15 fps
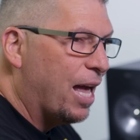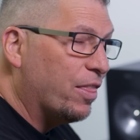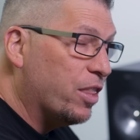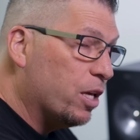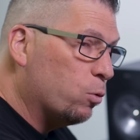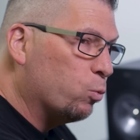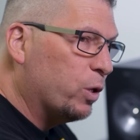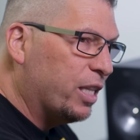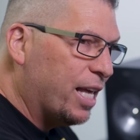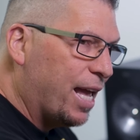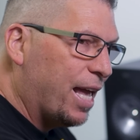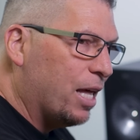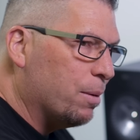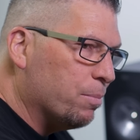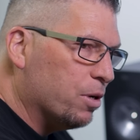And then when
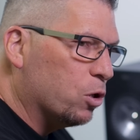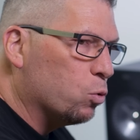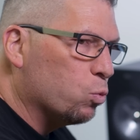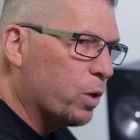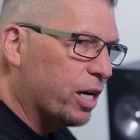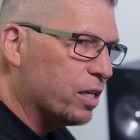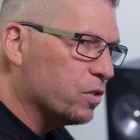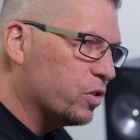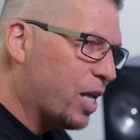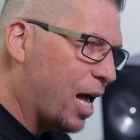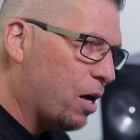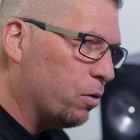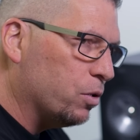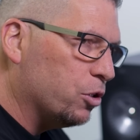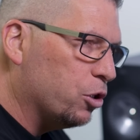the end mill wears
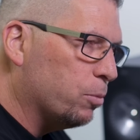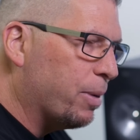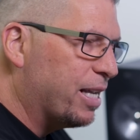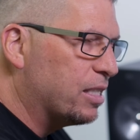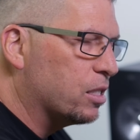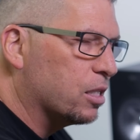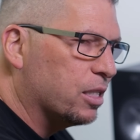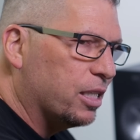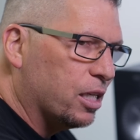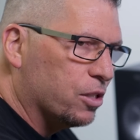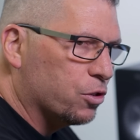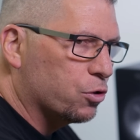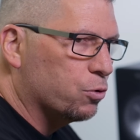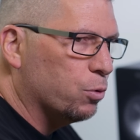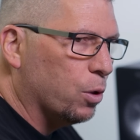out, you basically
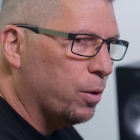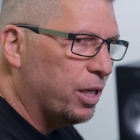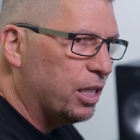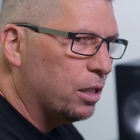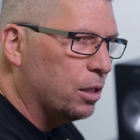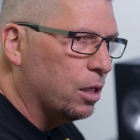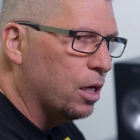unscrew it,